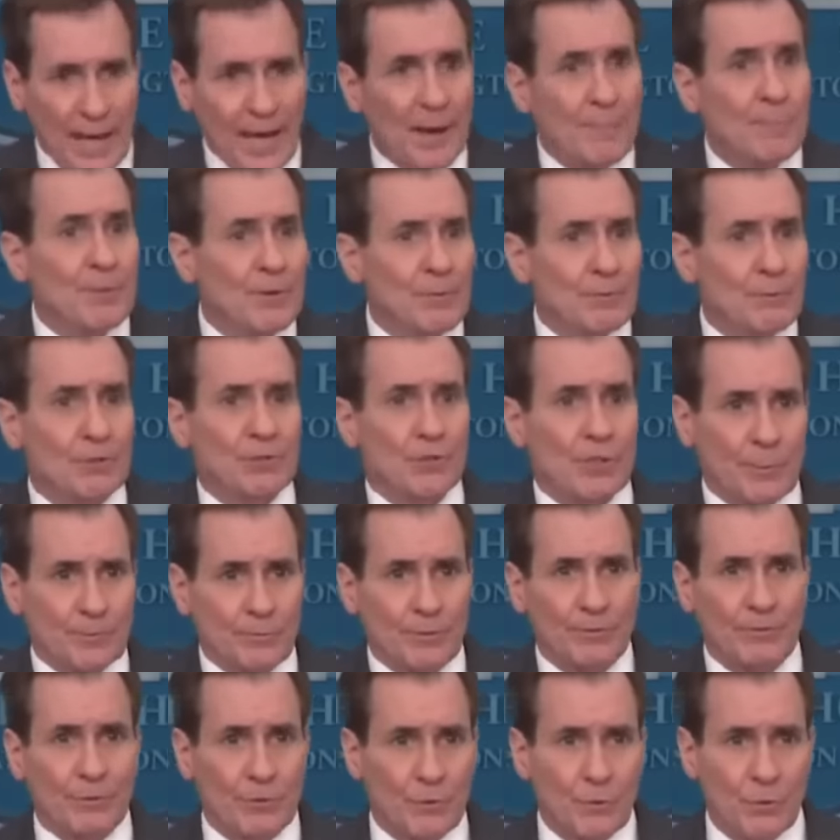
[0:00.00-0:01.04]
But they have
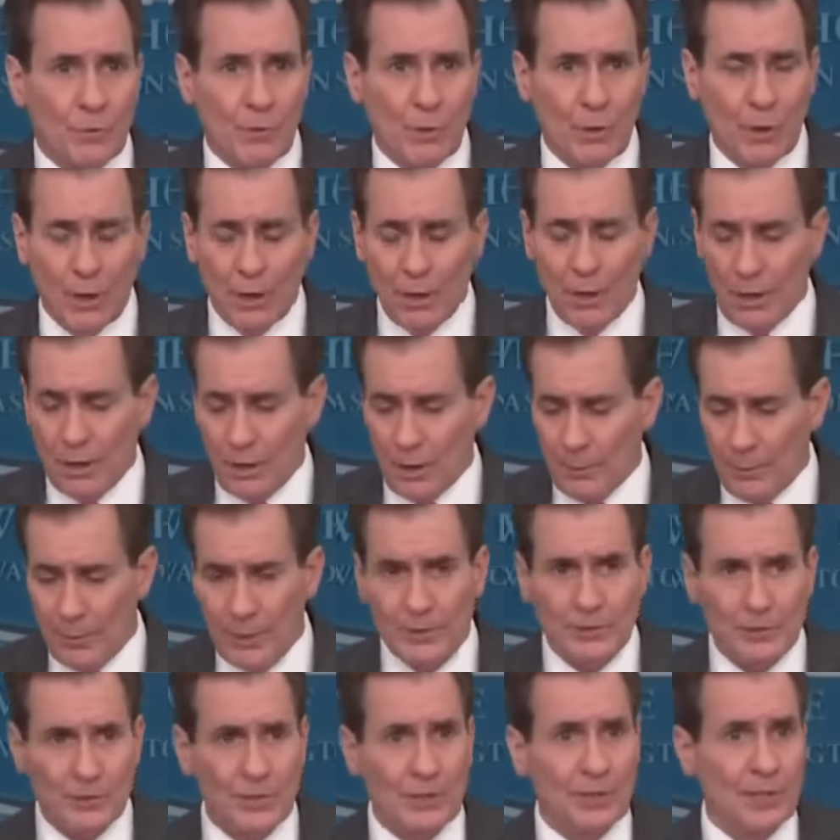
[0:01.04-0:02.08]
been receptive to
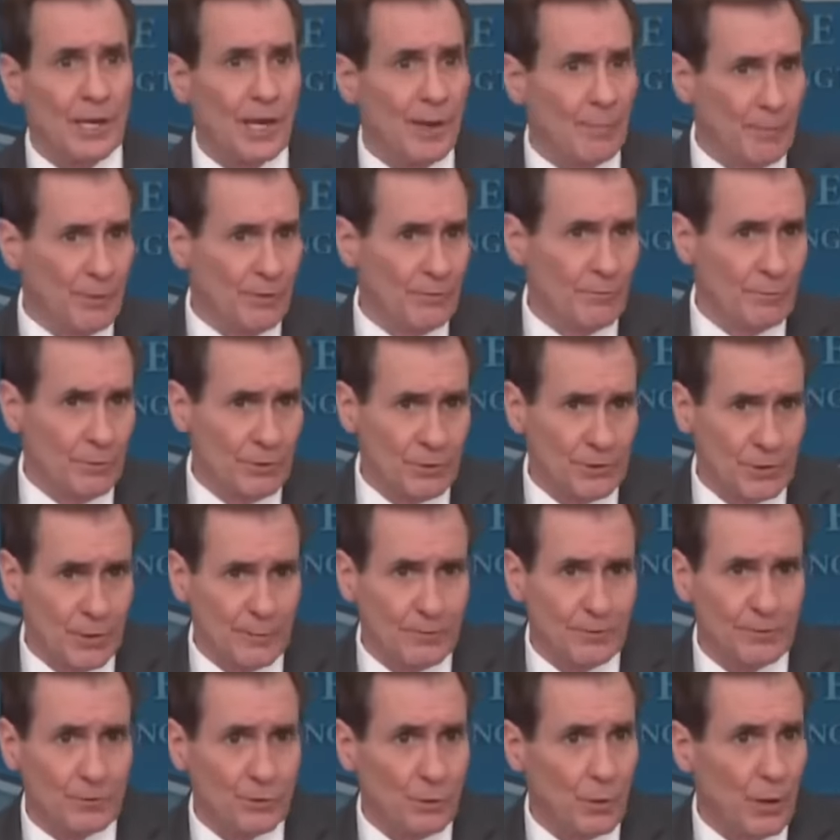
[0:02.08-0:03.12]
our messaging. They have
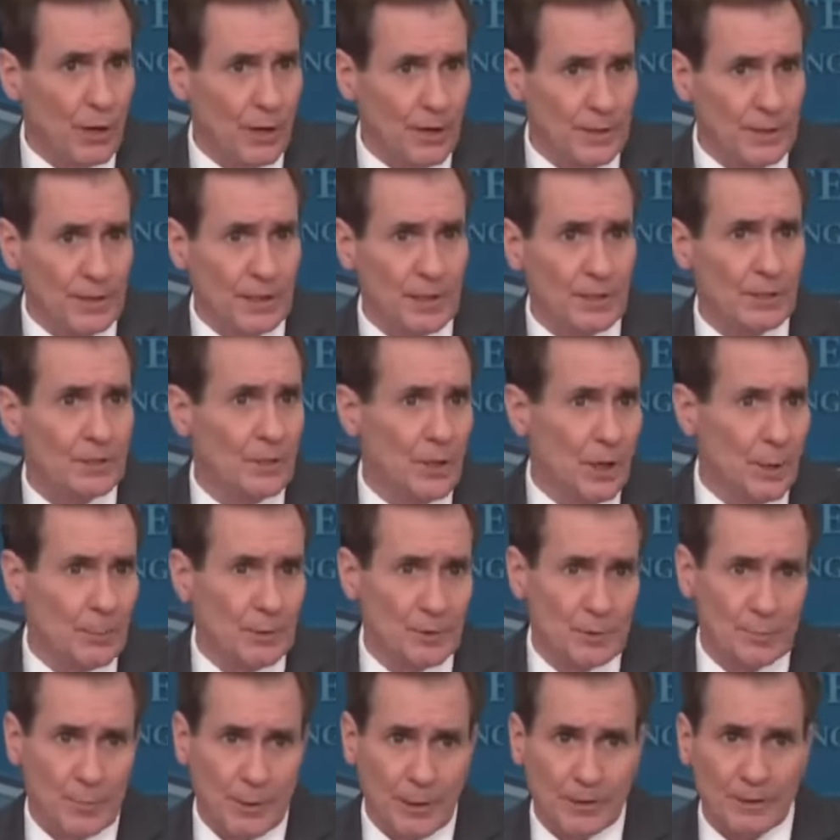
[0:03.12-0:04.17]
been receptive to our
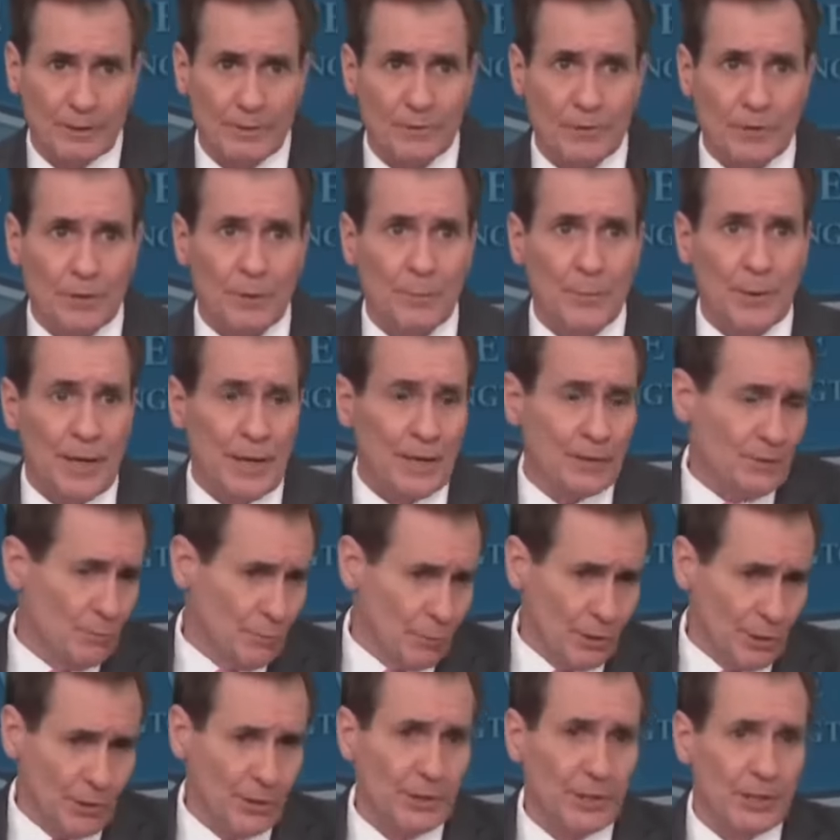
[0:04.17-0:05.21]
ideas and our perspectives in the
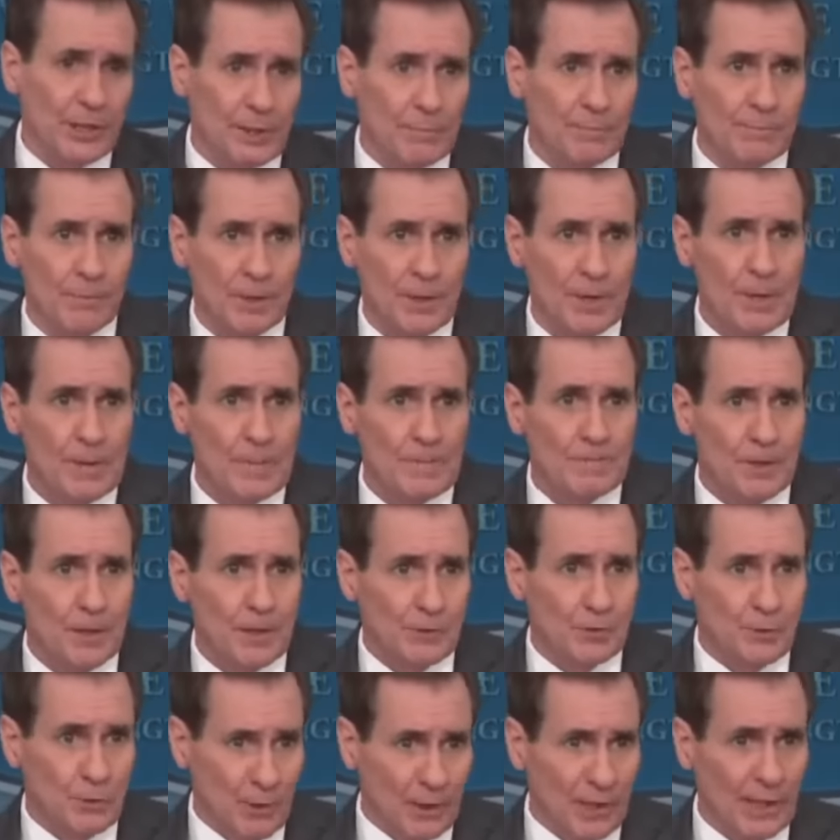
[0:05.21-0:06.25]
past. And we're going to keep
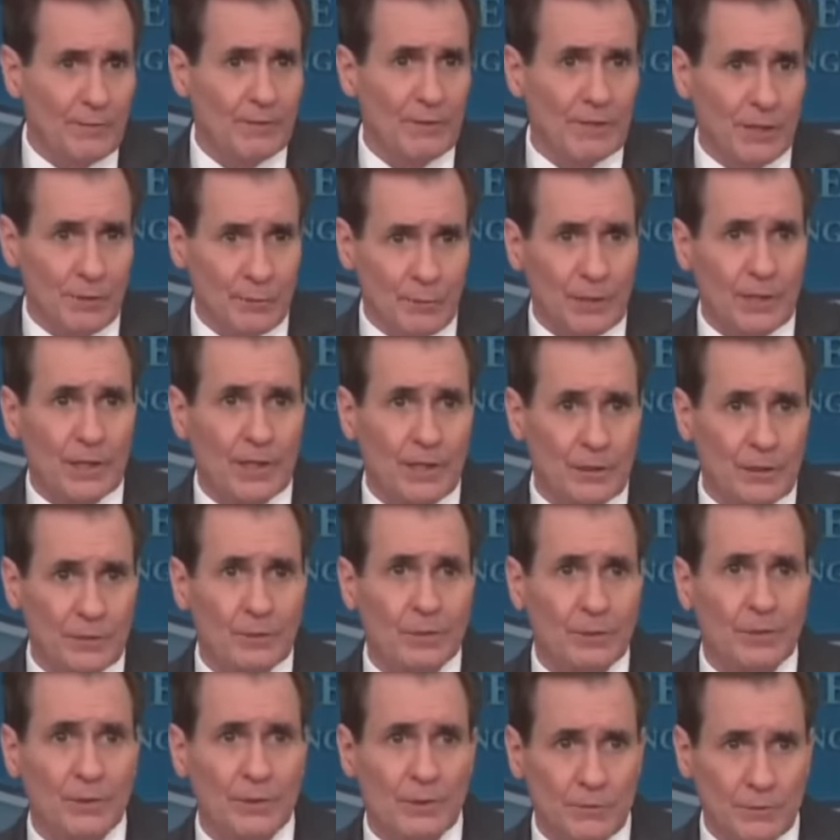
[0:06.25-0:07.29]
doing everything
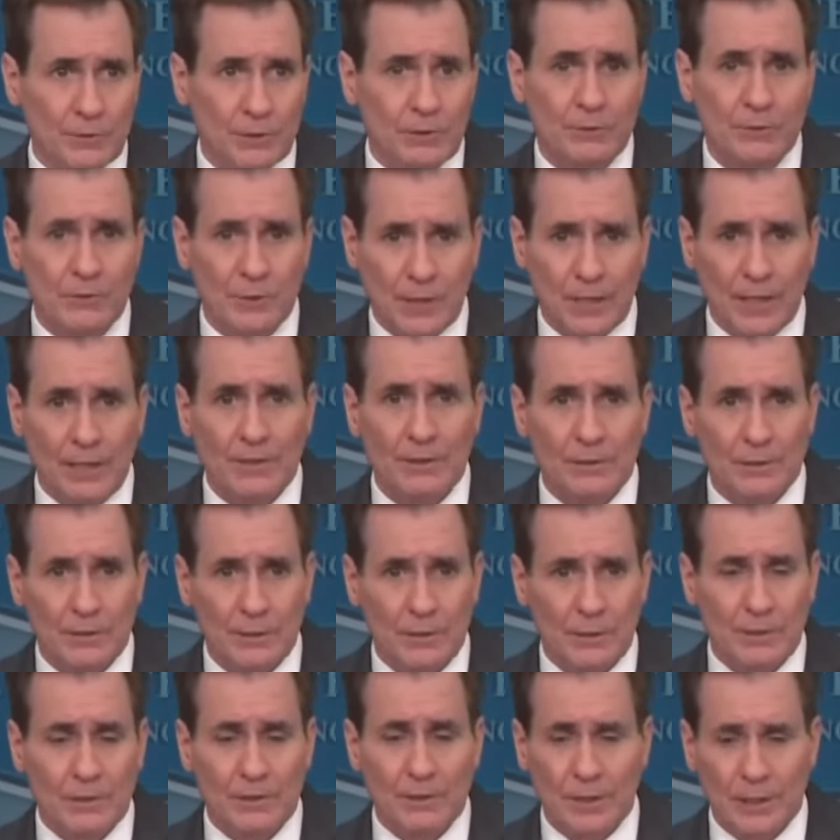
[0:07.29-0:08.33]
we can to
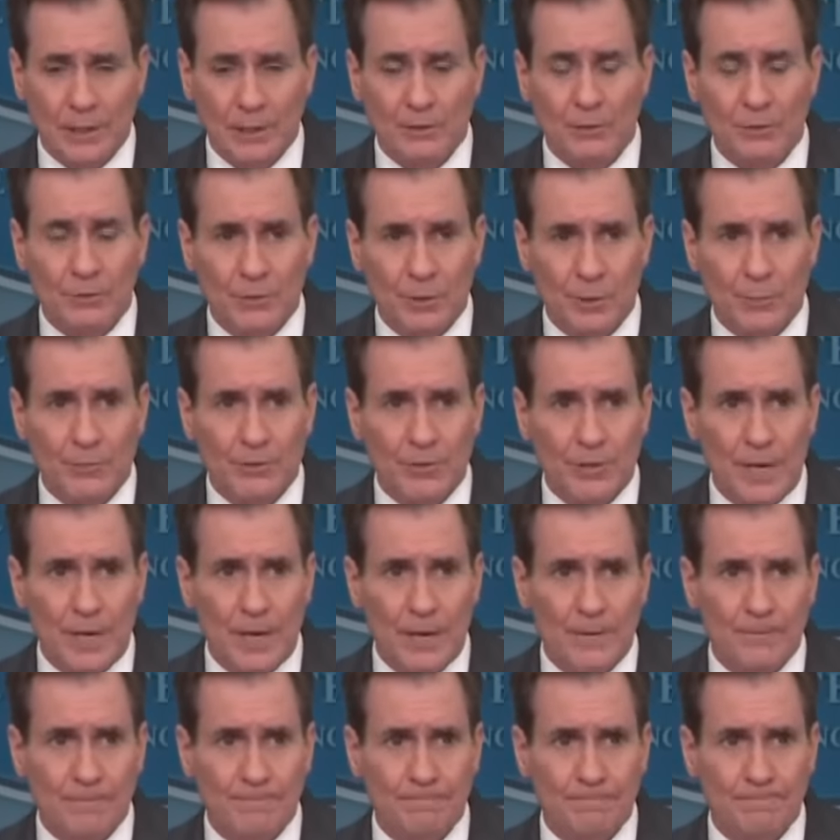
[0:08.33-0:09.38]
get those
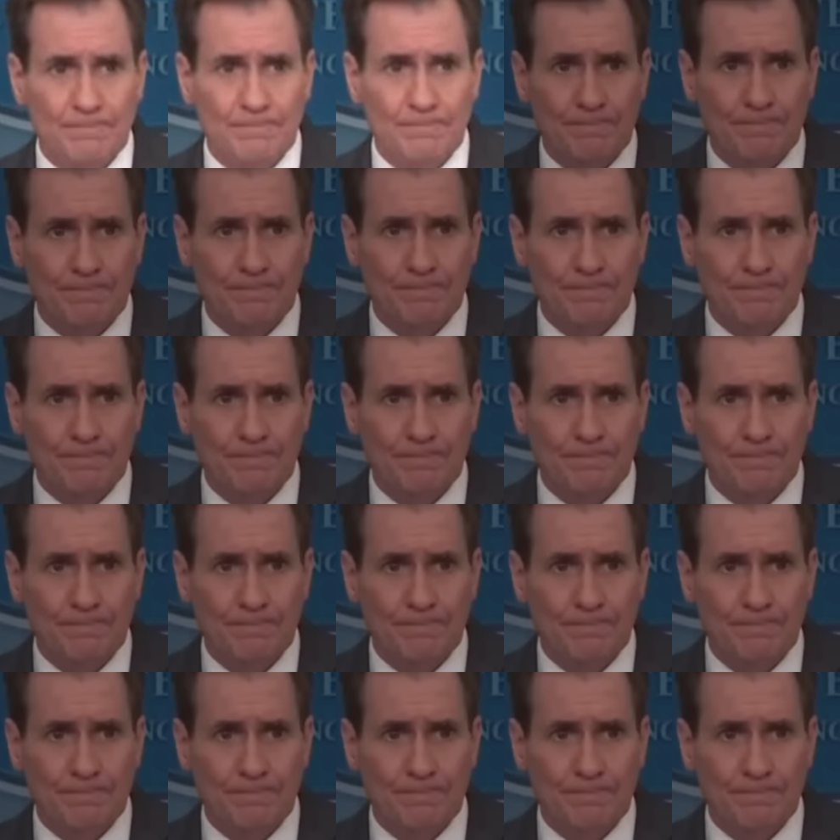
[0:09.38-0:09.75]
numbers down.